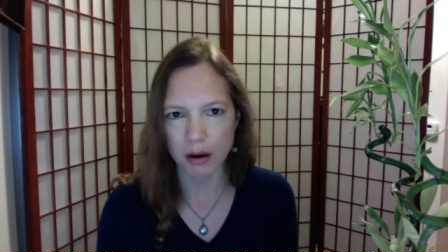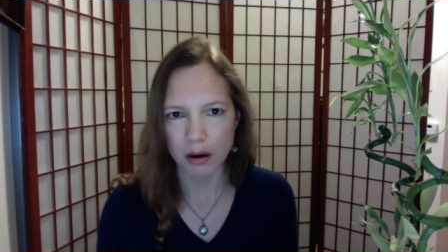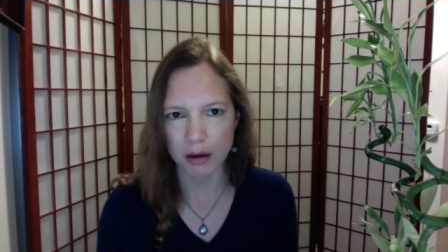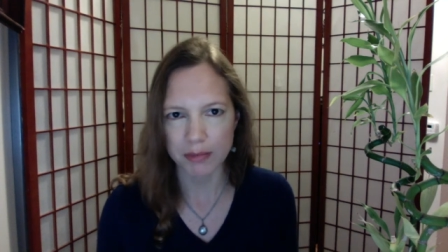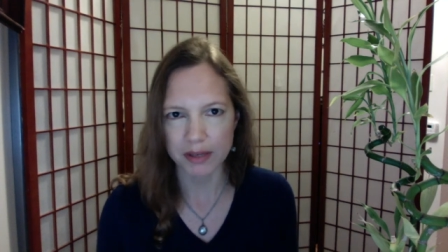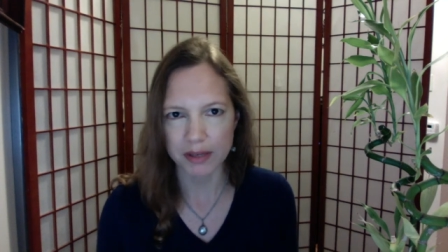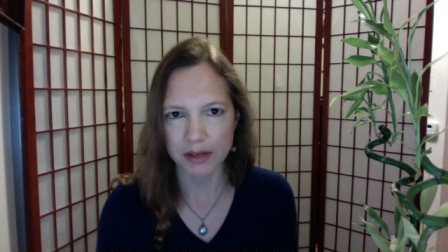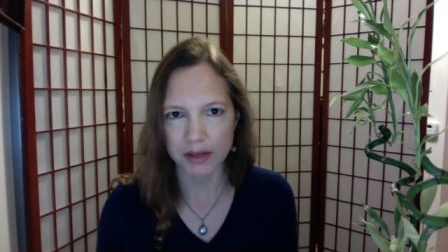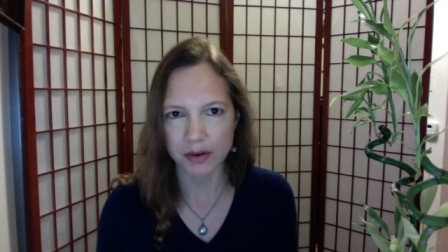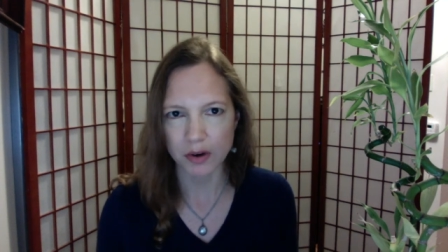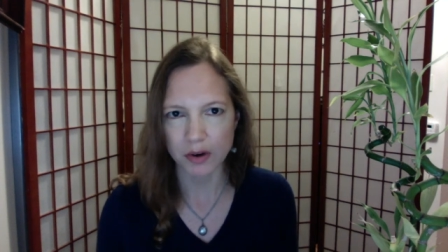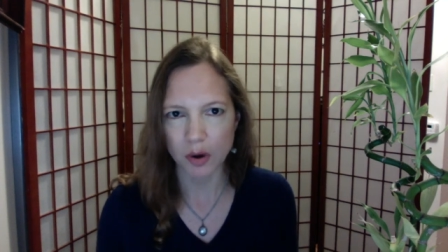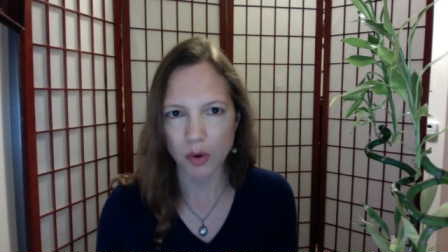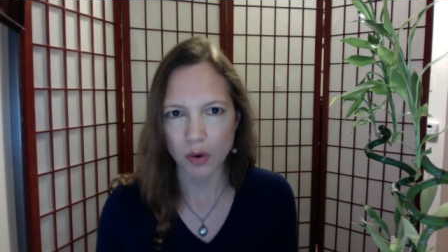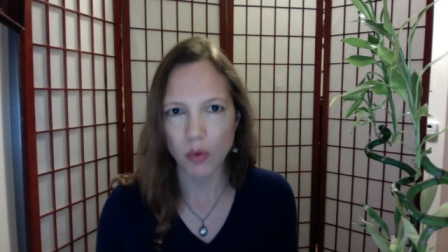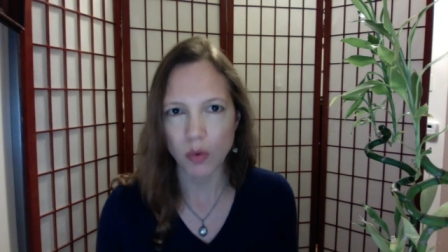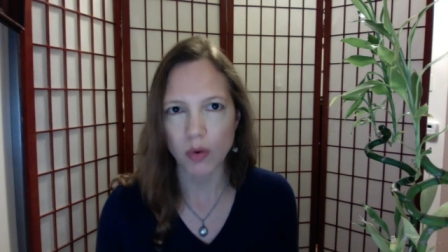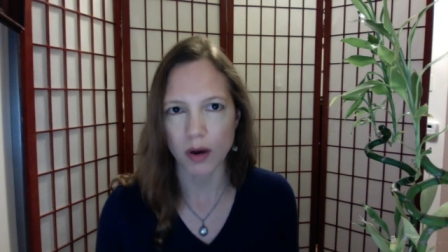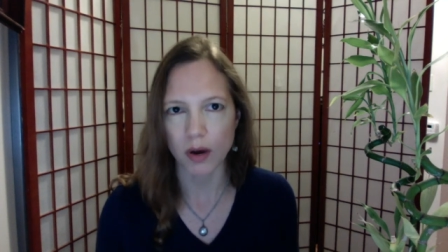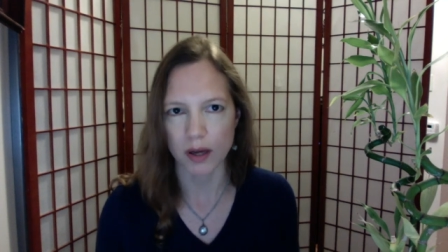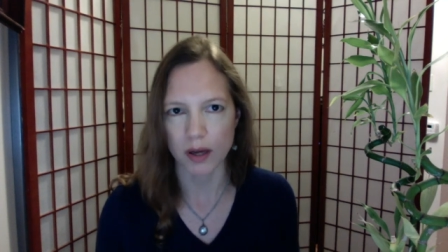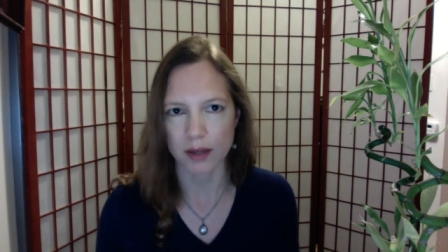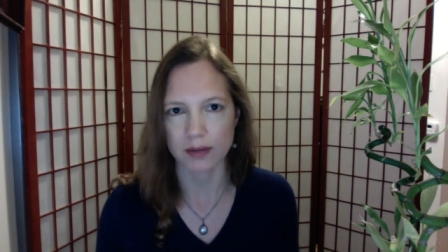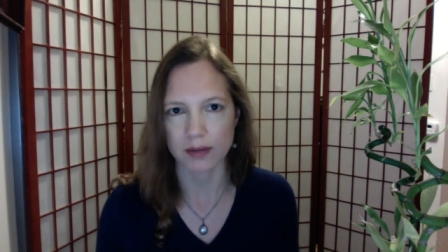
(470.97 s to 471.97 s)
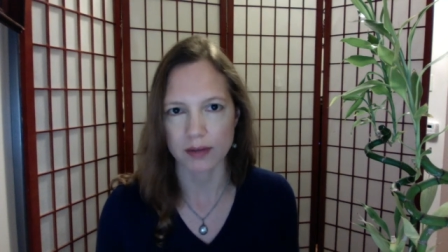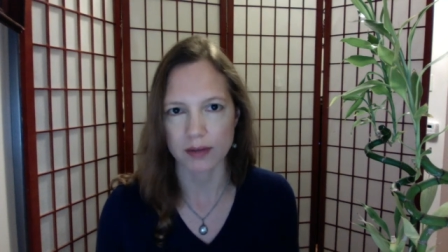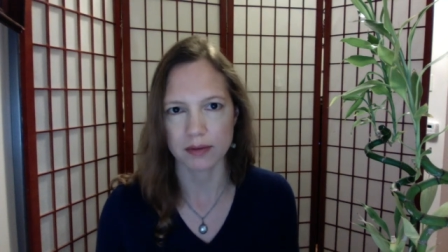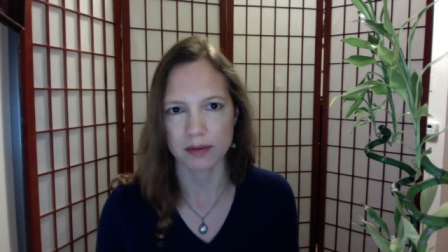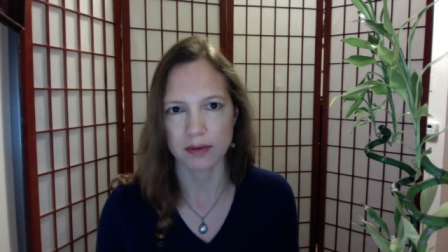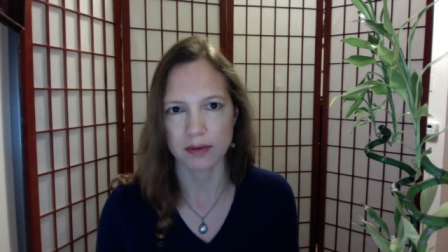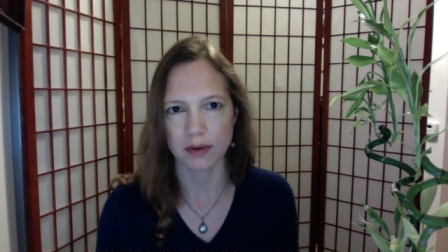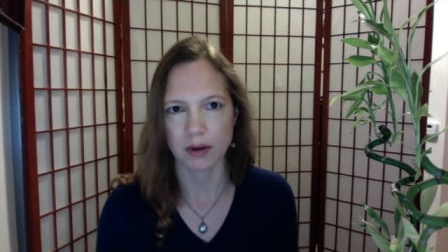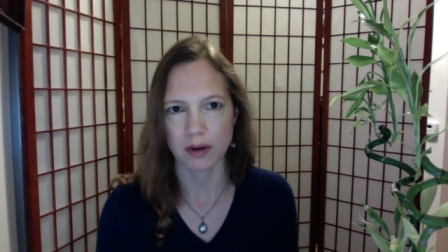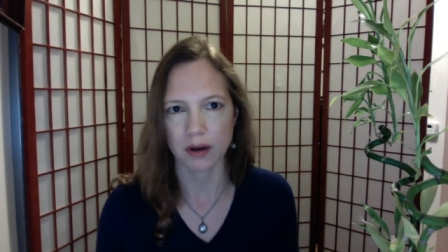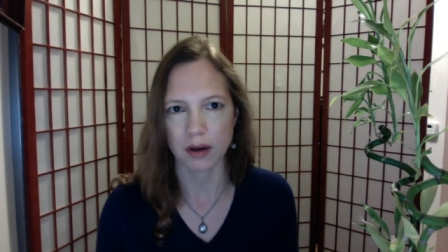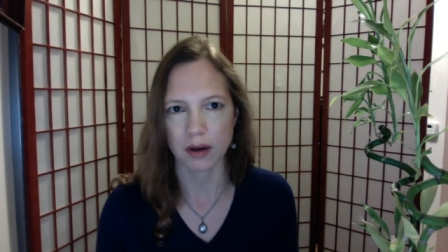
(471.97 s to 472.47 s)
I mean, no one
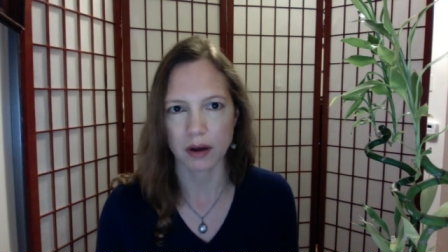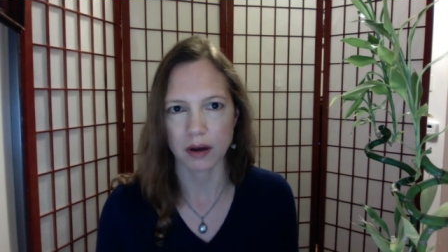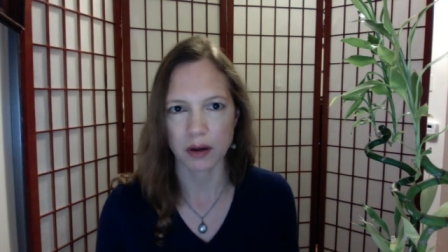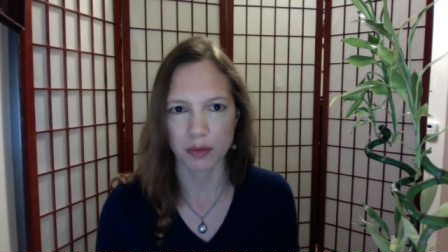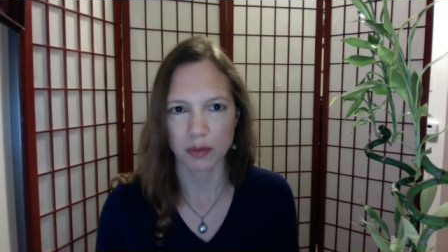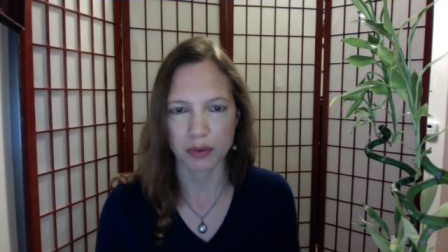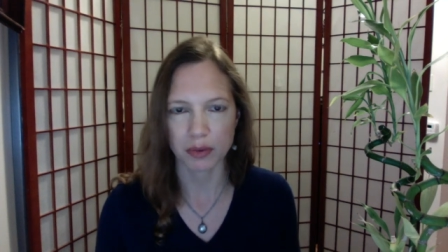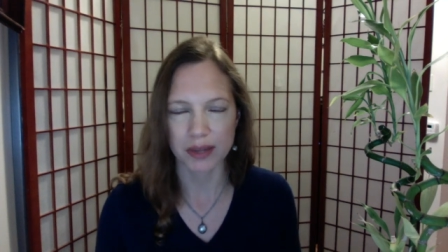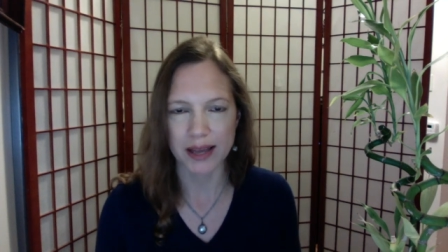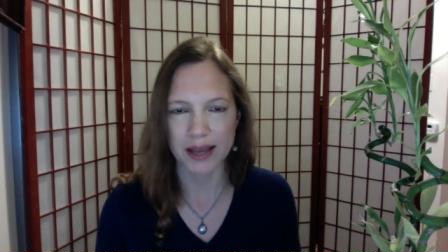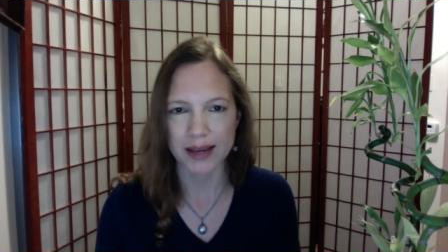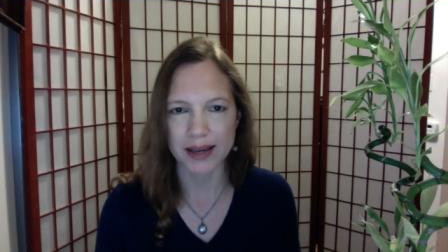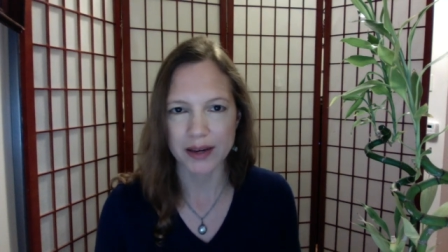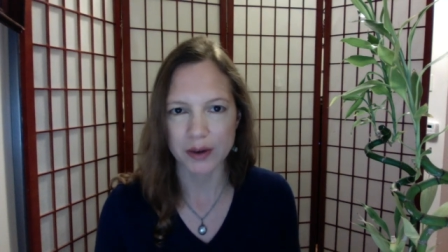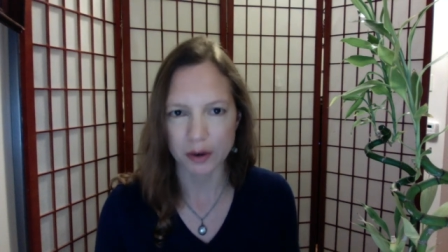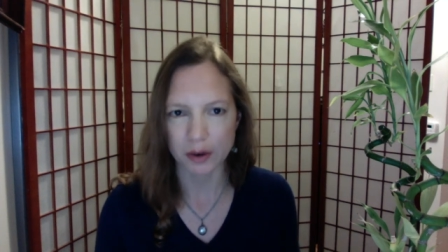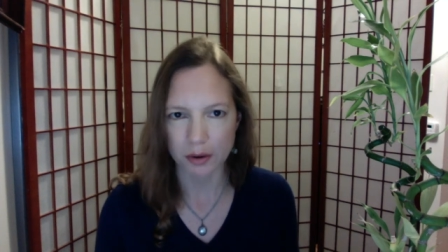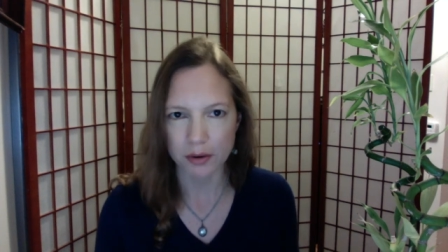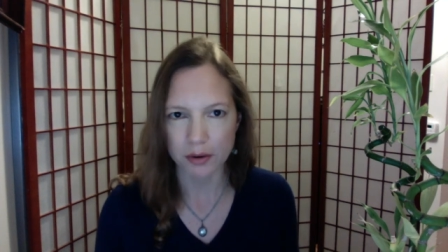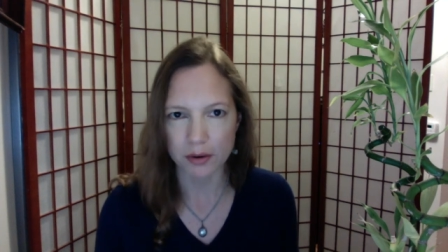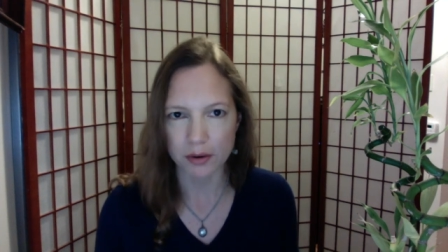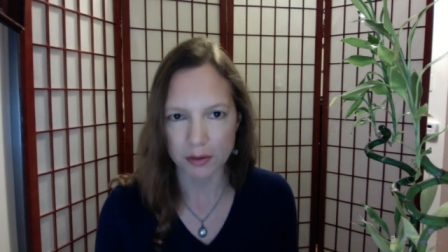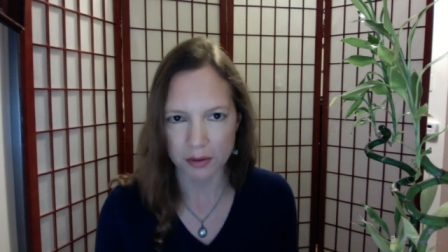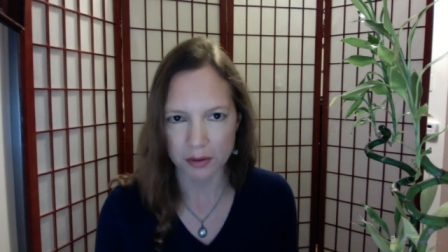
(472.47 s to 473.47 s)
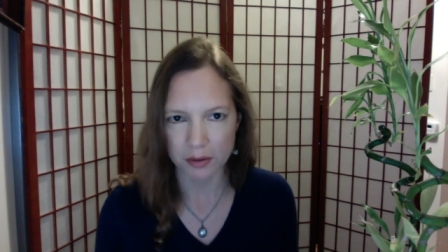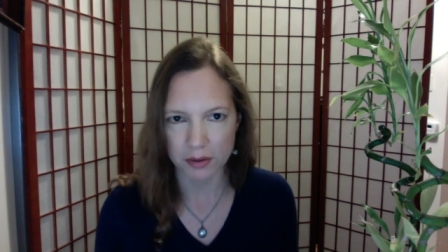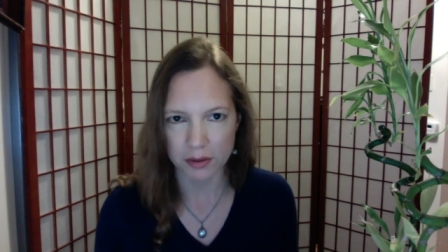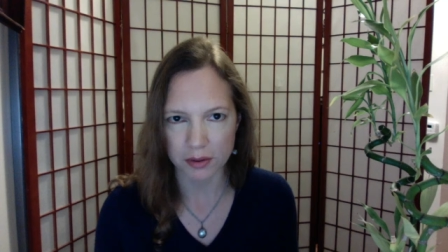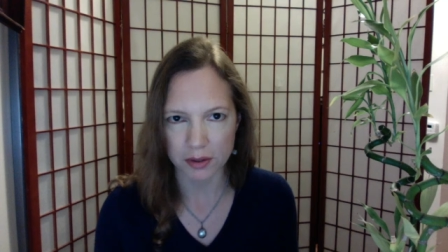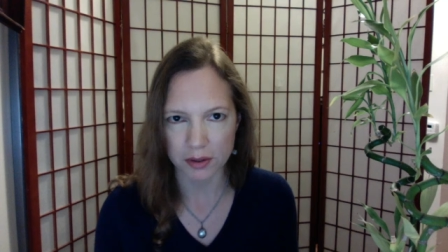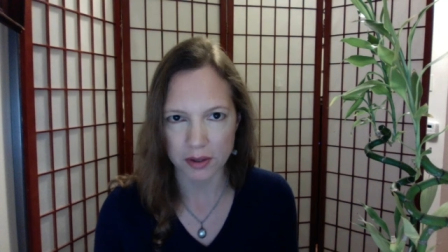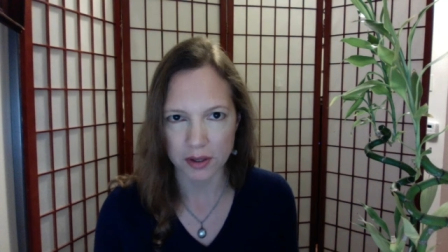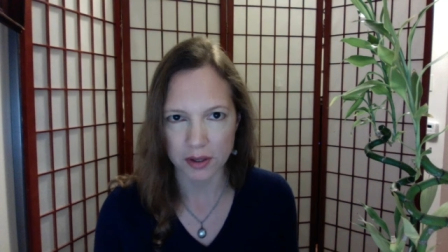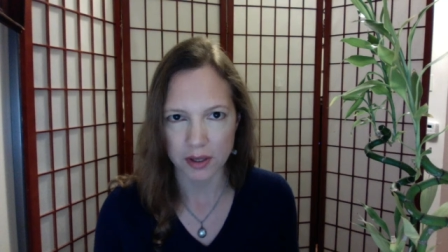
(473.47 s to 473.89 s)
on planet Earth